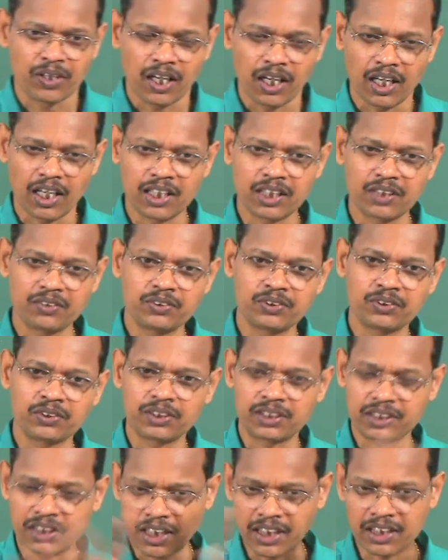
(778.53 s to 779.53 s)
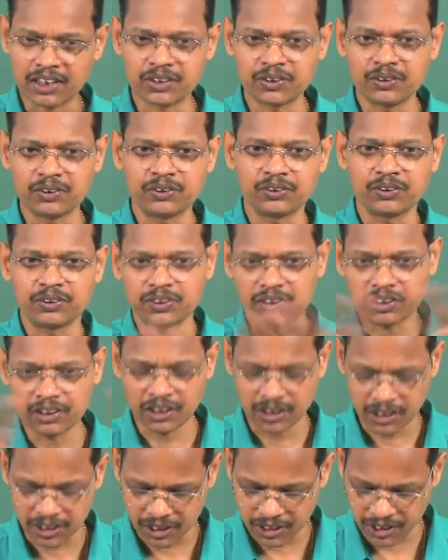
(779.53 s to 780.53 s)
and you try
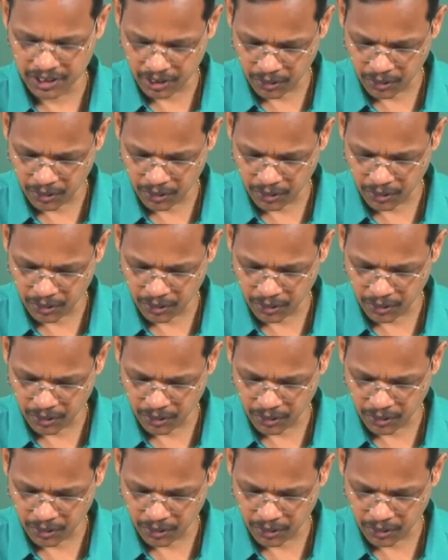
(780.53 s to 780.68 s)
to